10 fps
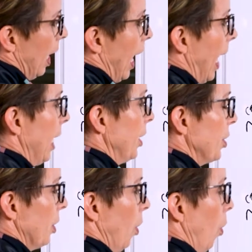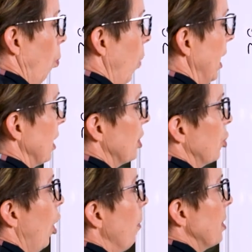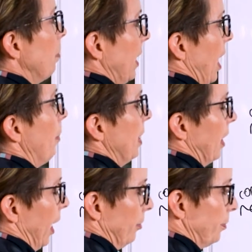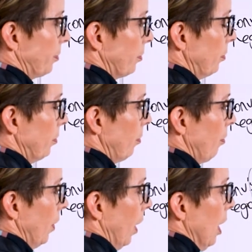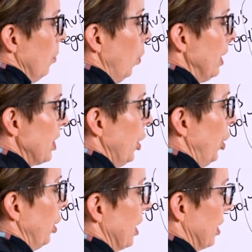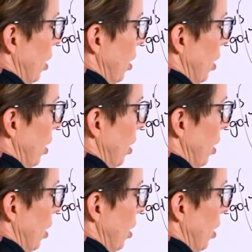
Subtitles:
And when it stopped becoming that. When's the earliest